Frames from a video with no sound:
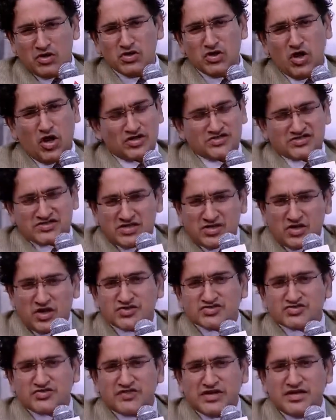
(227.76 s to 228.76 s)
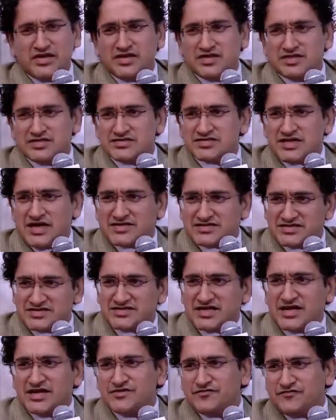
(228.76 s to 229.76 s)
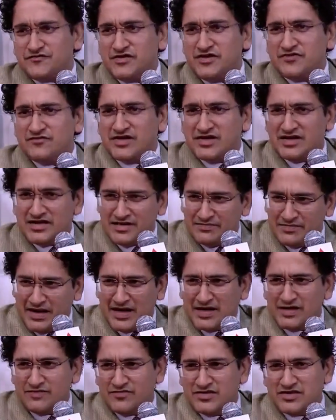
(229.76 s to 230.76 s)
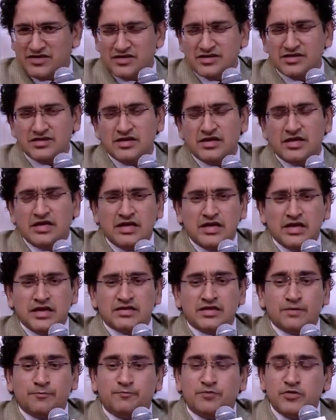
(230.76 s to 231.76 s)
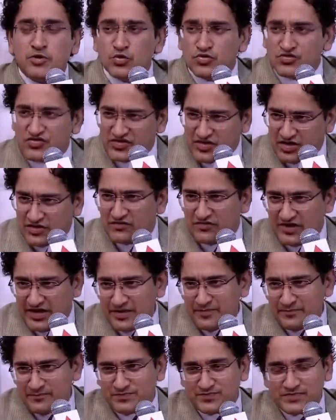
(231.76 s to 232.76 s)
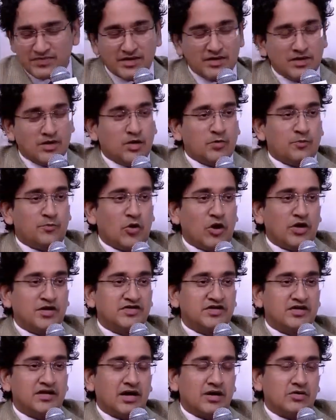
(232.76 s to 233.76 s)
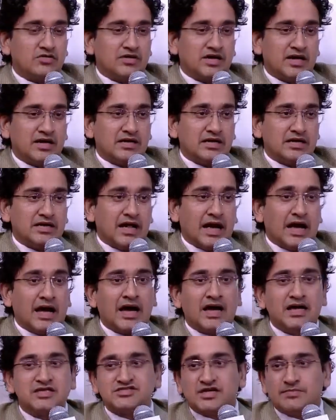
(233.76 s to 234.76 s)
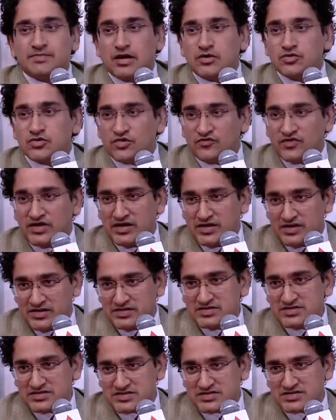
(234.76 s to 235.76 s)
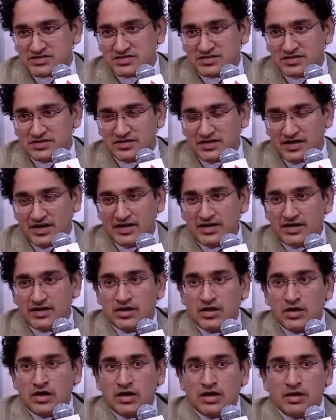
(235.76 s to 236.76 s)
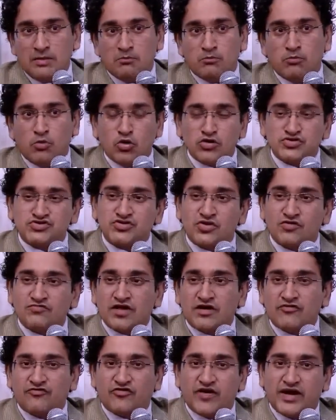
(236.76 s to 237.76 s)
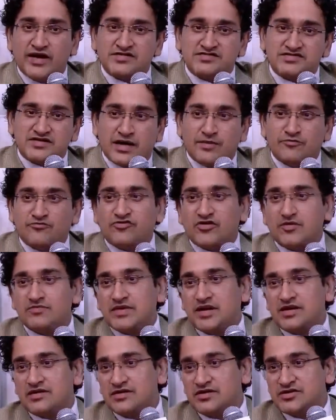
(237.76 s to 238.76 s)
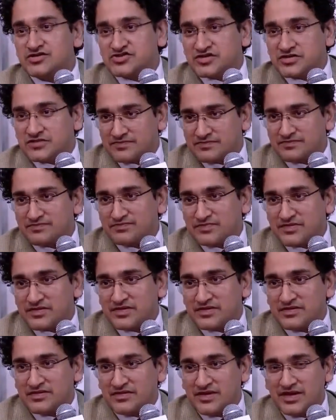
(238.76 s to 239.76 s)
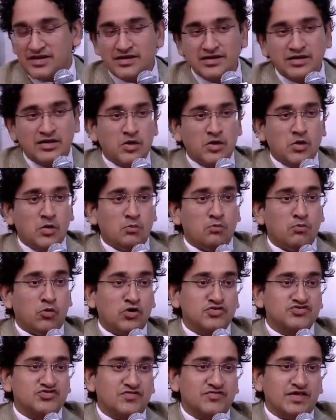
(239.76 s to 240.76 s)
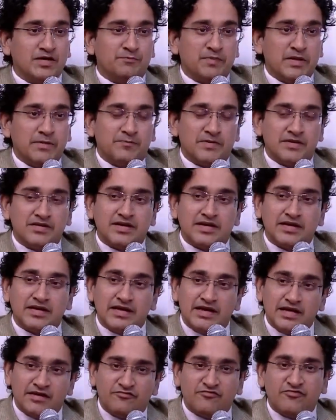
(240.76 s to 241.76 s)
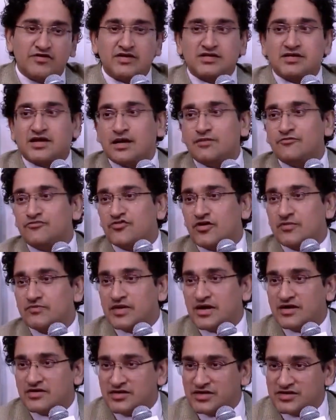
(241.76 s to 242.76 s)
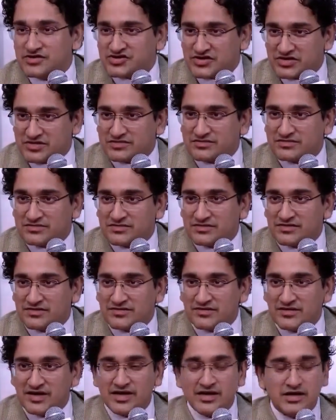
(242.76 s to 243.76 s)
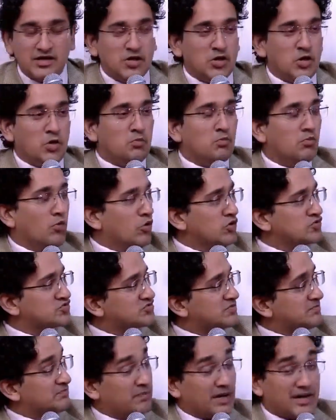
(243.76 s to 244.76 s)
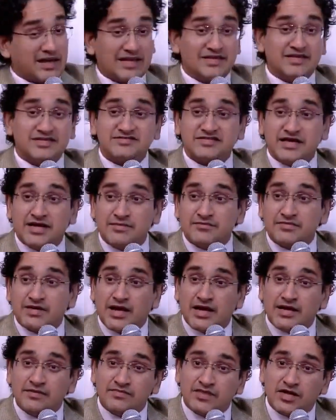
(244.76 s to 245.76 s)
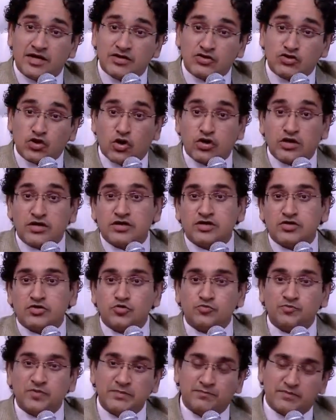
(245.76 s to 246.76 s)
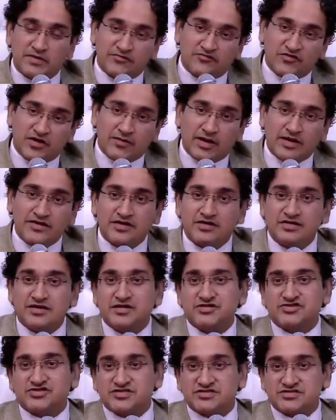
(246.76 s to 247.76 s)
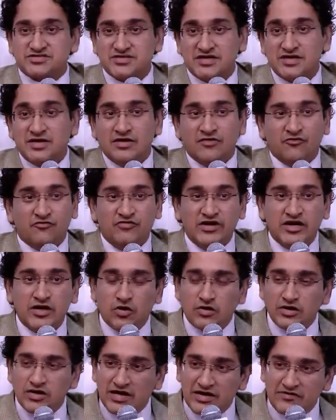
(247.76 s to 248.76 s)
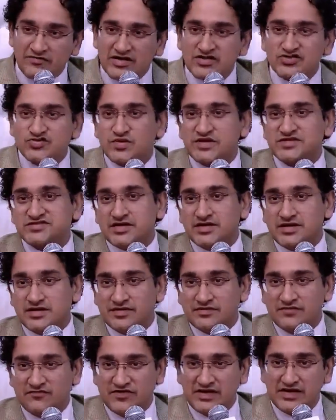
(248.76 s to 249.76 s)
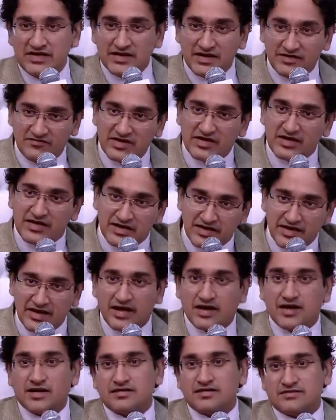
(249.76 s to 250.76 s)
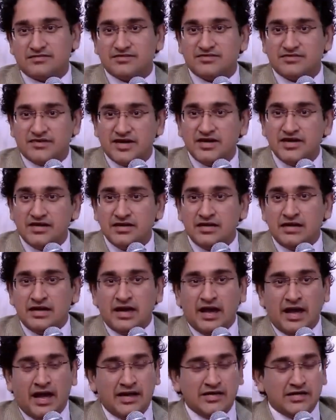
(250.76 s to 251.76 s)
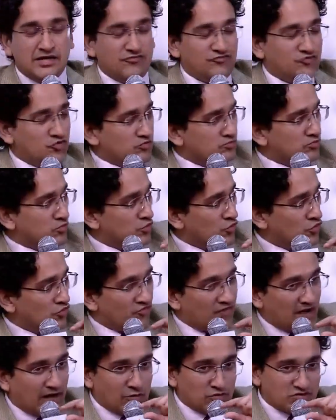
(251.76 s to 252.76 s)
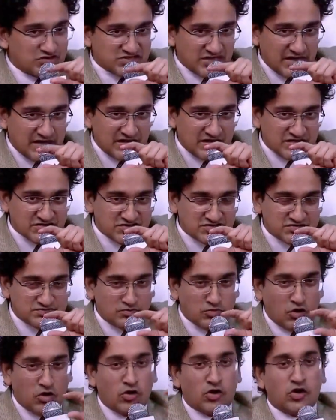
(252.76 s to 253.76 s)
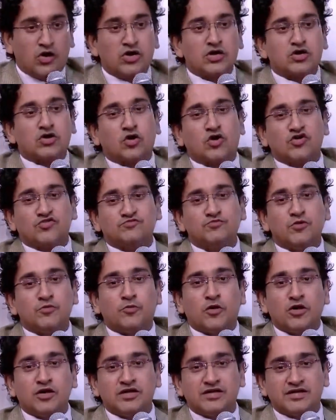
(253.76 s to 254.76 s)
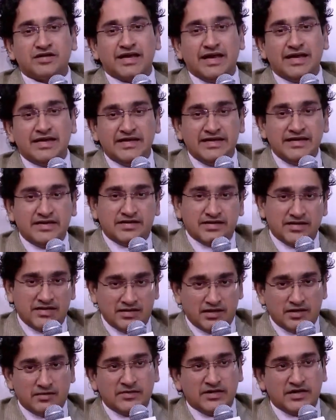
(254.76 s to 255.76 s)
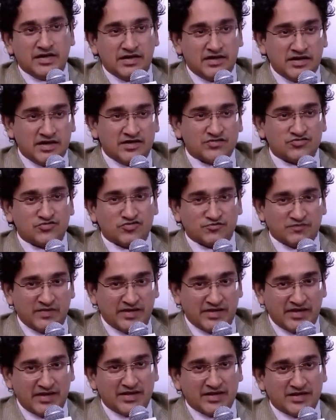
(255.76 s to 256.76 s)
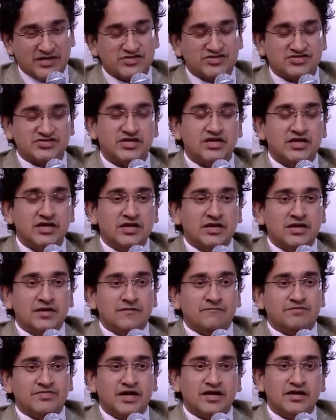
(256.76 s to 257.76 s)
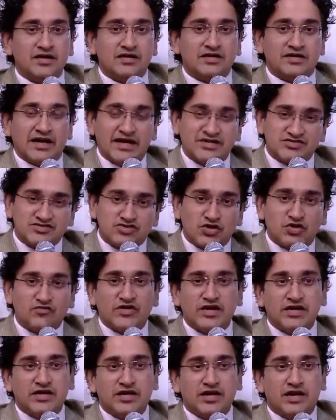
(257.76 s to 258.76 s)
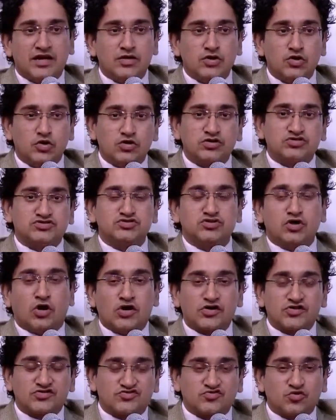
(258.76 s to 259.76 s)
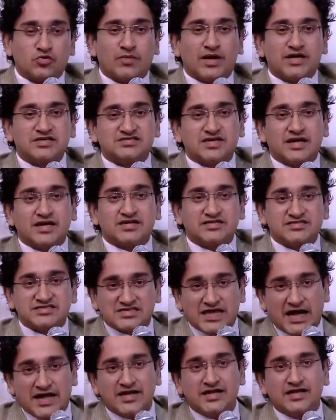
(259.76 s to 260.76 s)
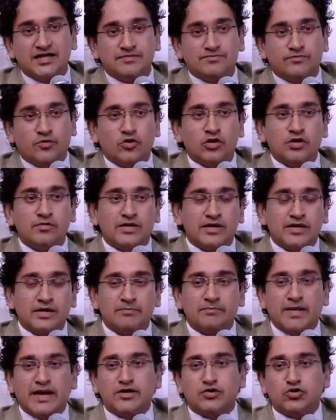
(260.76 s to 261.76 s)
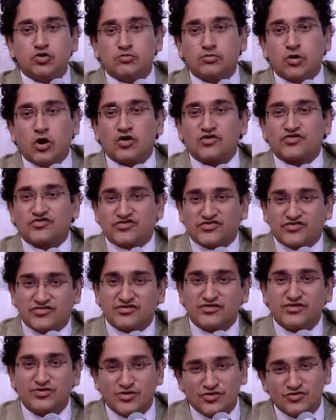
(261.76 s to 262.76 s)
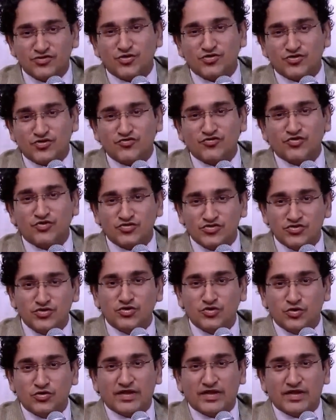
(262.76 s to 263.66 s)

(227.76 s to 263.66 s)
Lots and lots of Indians exercise free will. They marry within. The Pew survey pointed out that large amount of Indians, right, most of their friends come from their religion, right? Most of the people they live with come from their religion, right? But at the same time, they are tolerant to people from other religions. We don't live in Switzerland. We live in India, right? And if you move outside a small cosmopolitan elite in urban areas who speak English, the rest of India looks not so much like a salad bowl, but a bento box. Those of you who know